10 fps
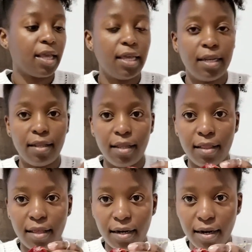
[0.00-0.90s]

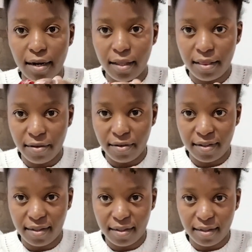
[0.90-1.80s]
In that
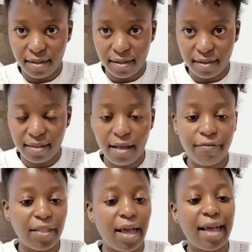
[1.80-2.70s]
there's
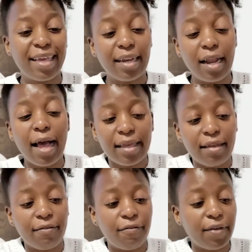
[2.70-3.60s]
stuff that I
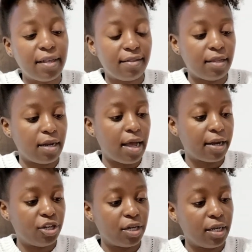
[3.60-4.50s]
can fix it
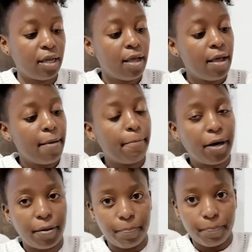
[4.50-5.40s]
actually,
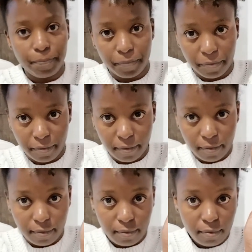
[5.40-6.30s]
but
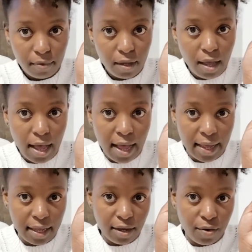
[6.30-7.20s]

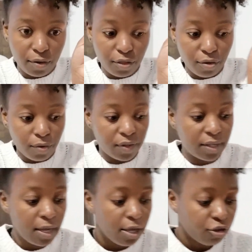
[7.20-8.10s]
I got
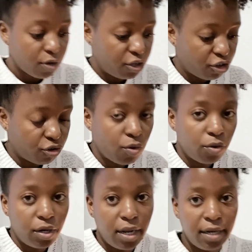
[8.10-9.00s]
those, so I just
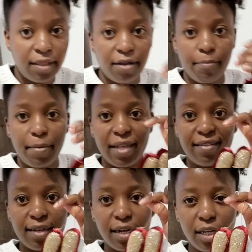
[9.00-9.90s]
got, and they're
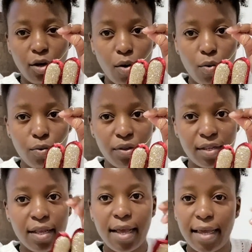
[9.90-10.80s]
basically gold.
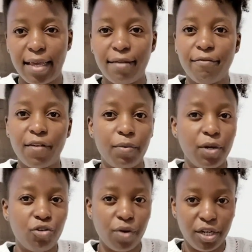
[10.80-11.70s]
Again, very
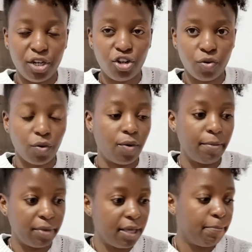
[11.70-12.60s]
traditional.
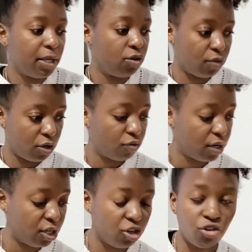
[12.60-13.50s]
I'm keeping to the
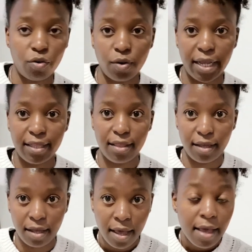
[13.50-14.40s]
traditional, like the